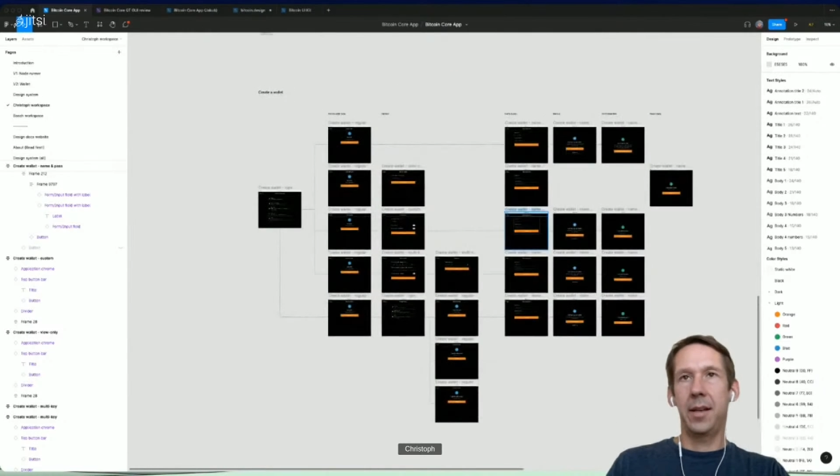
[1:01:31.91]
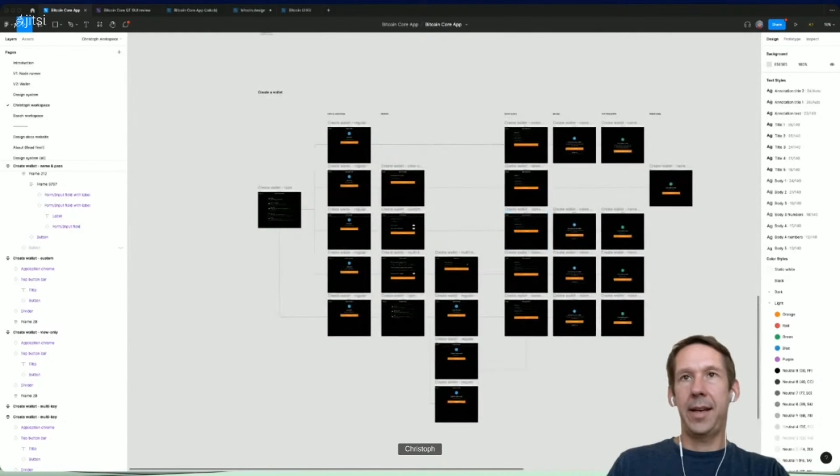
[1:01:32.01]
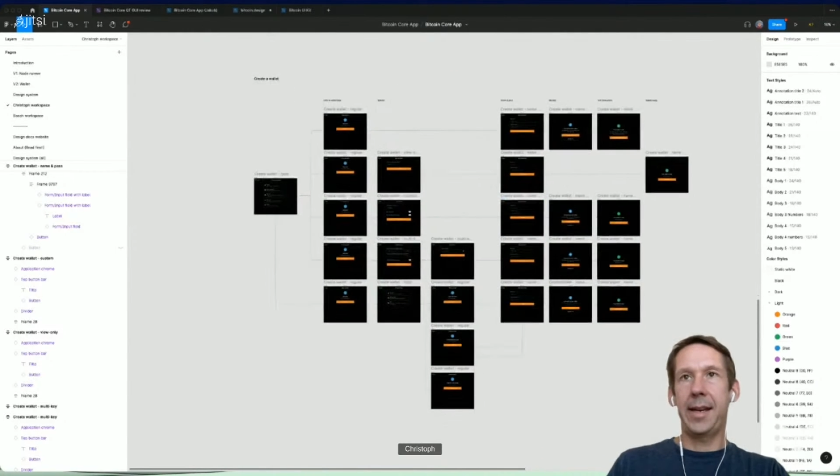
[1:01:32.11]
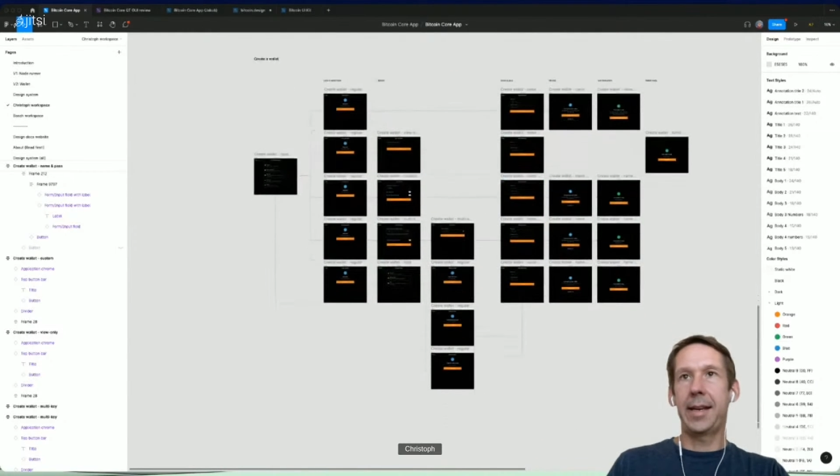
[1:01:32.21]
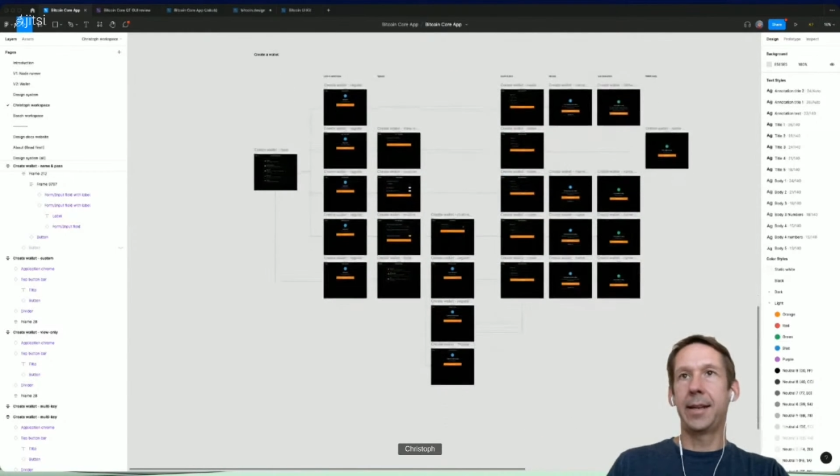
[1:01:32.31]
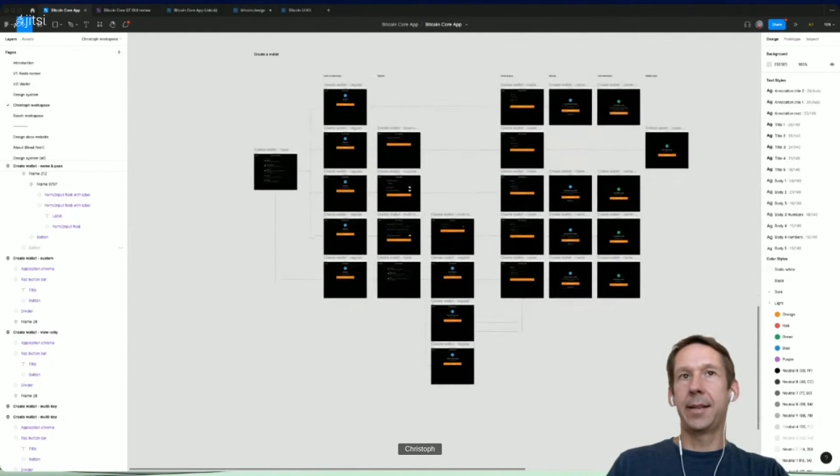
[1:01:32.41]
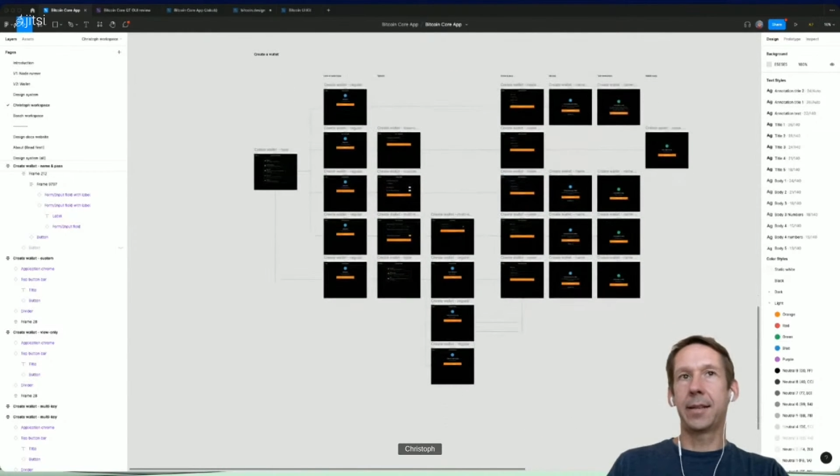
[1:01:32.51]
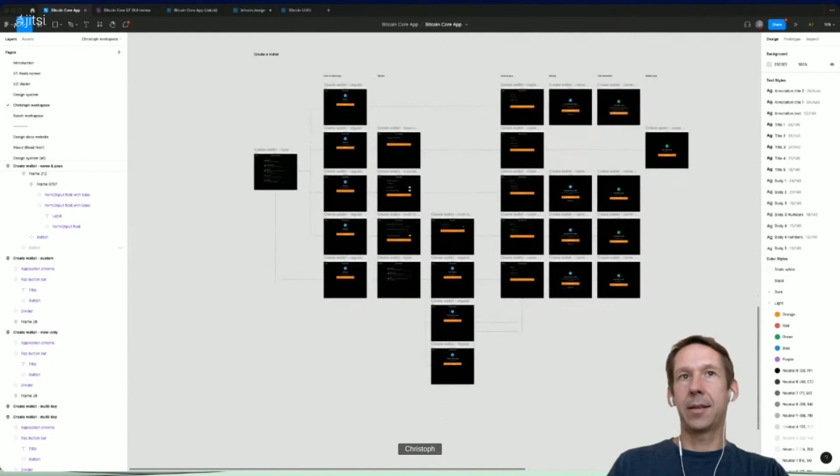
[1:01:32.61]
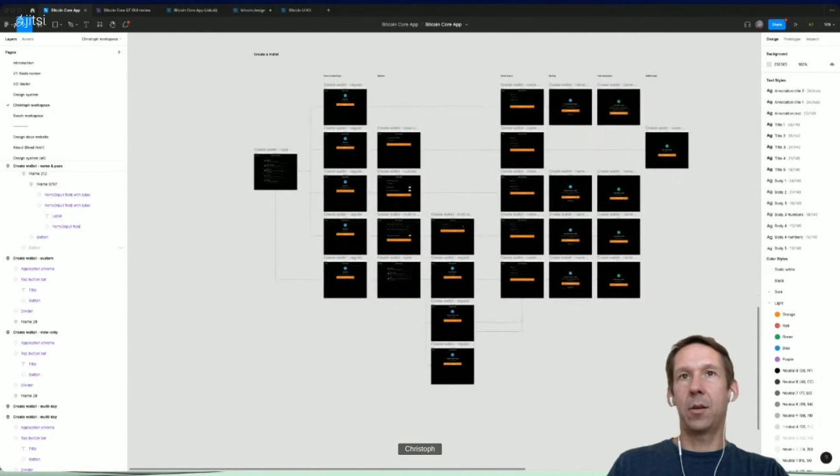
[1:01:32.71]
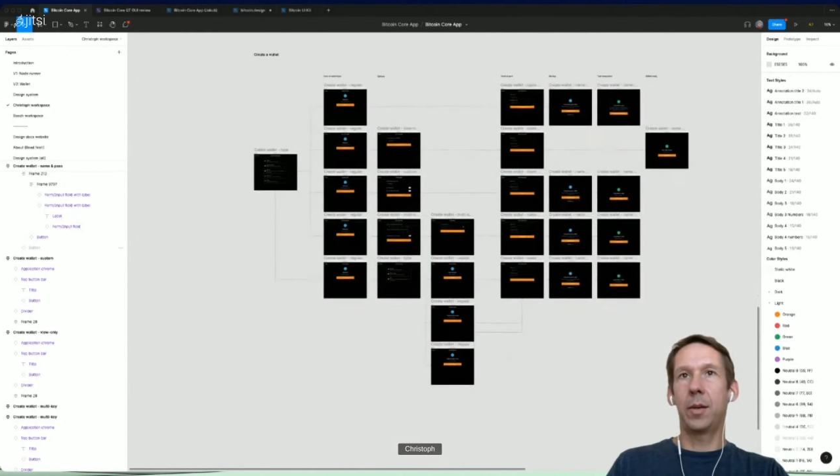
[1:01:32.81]
and
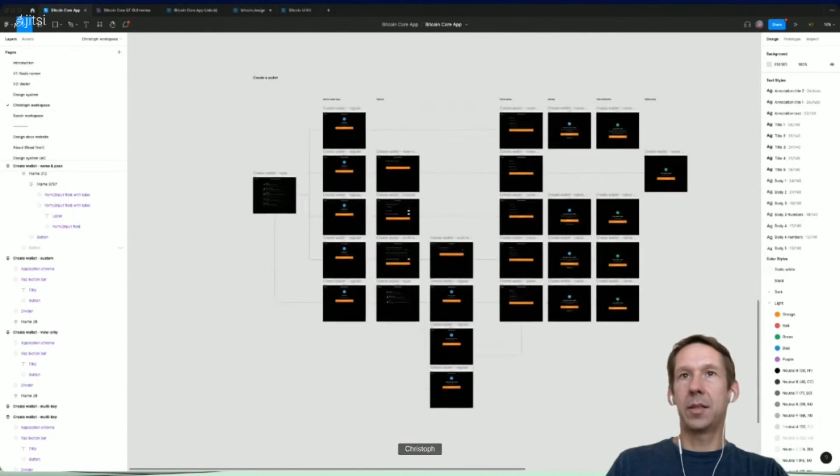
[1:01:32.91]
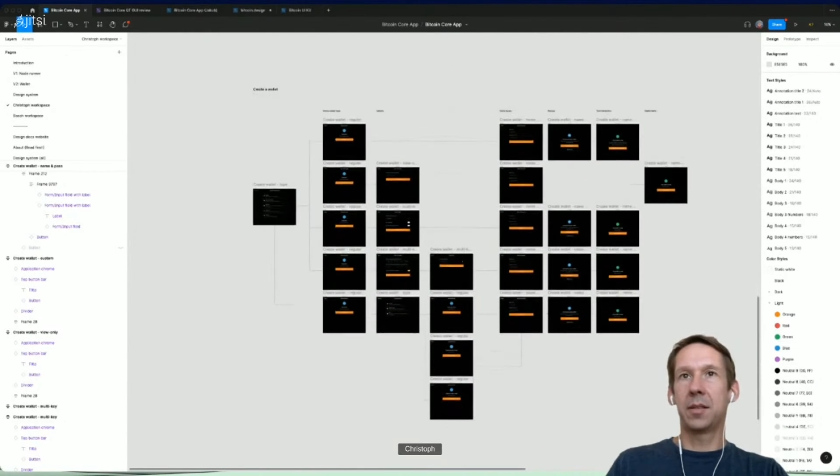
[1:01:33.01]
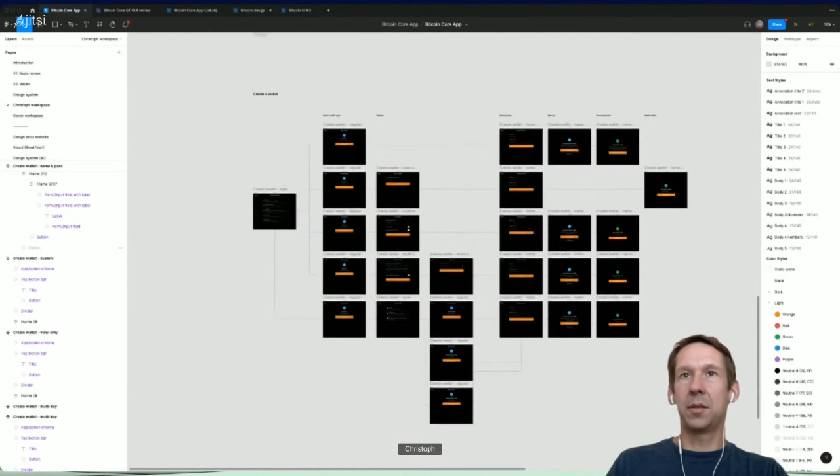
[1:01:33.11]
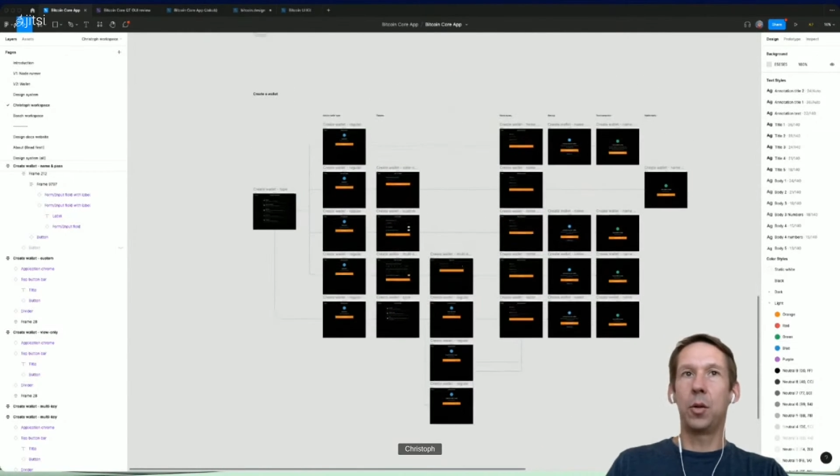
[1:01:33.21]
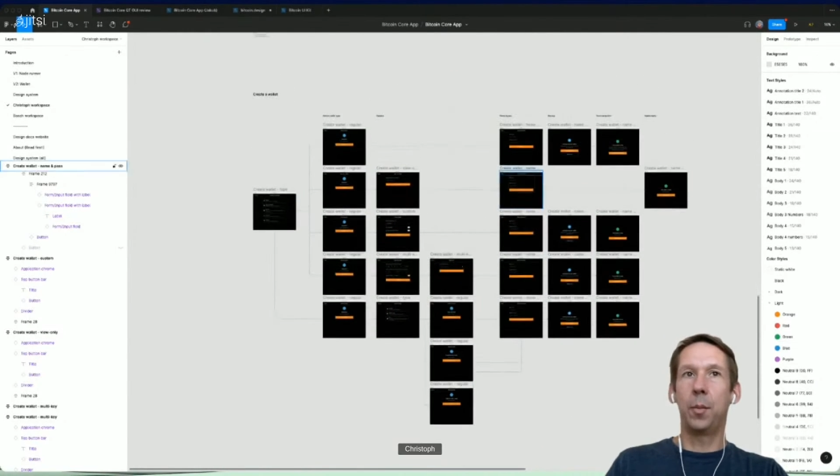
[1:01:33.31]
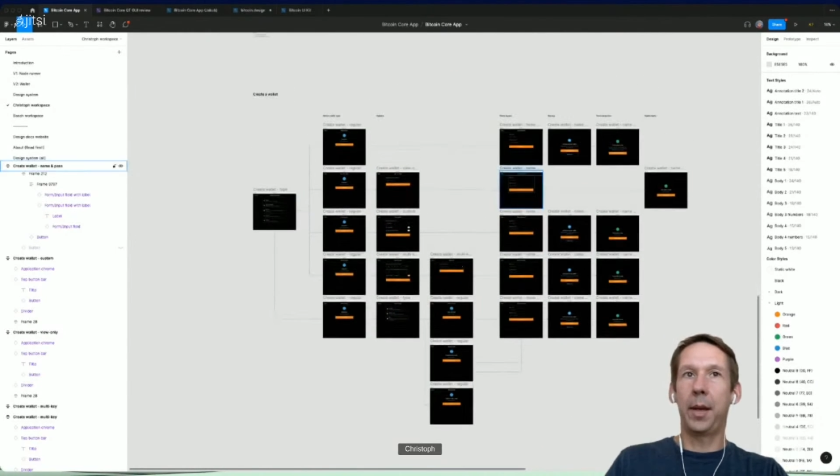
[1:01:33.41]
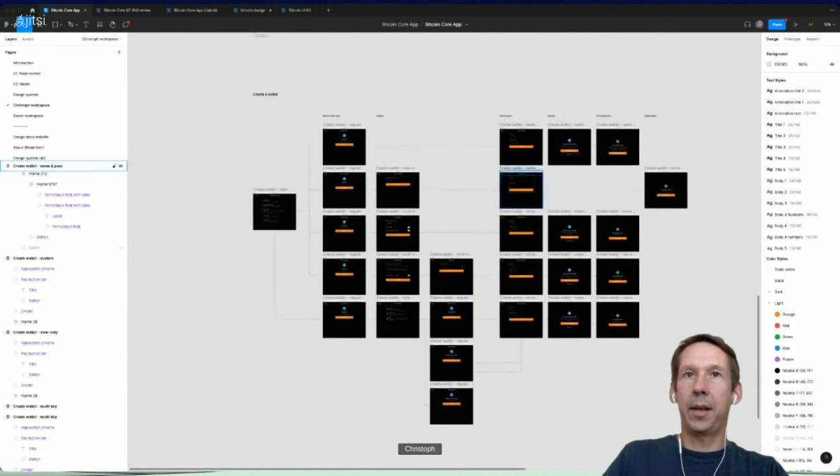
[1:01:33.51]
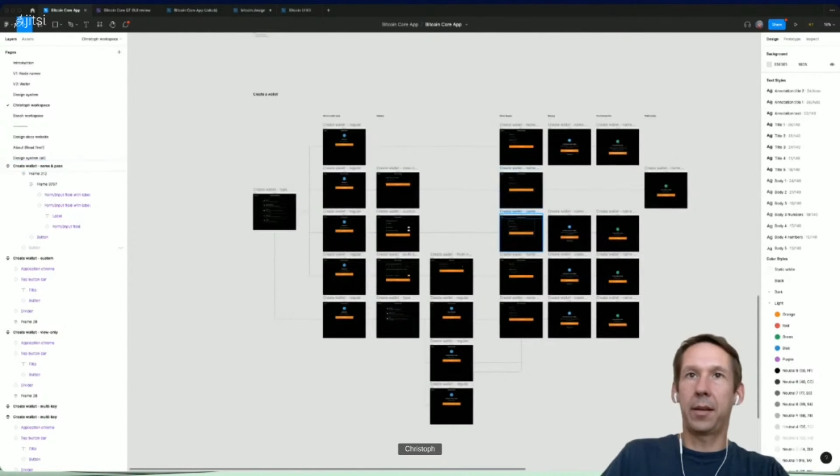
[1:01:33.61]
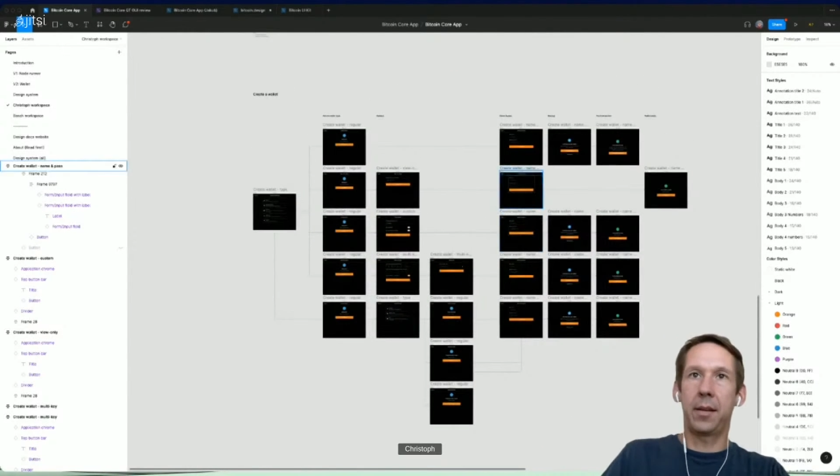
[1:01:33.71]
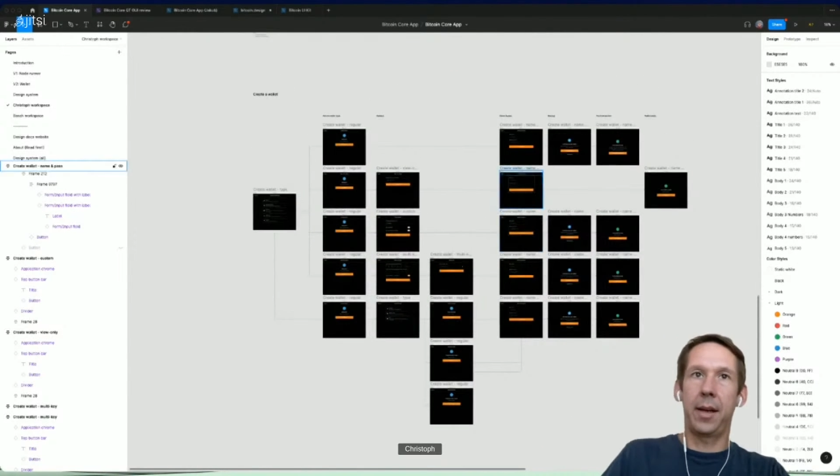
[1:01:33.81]
always
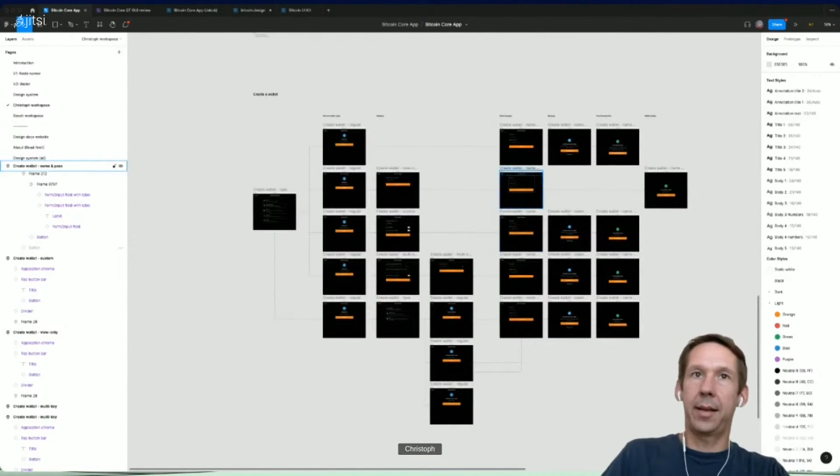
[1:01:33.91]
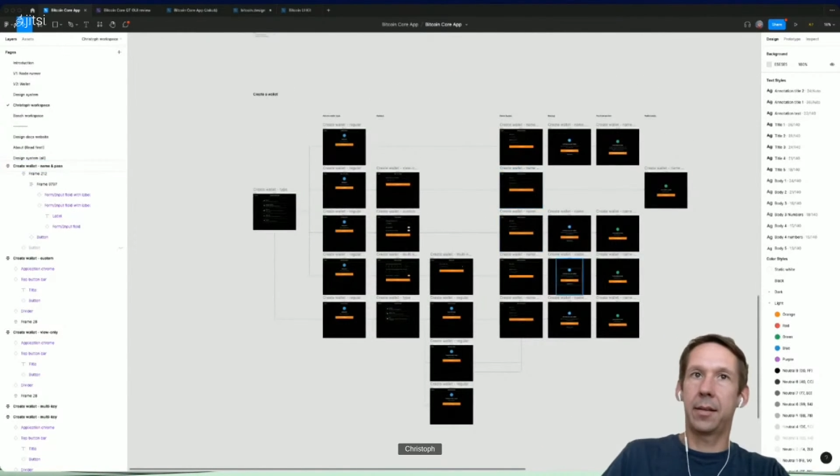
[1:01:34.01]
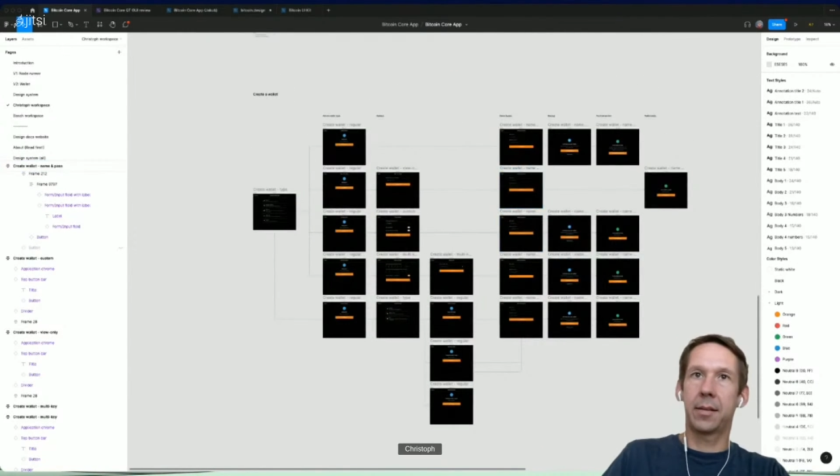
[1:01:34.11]
assuming that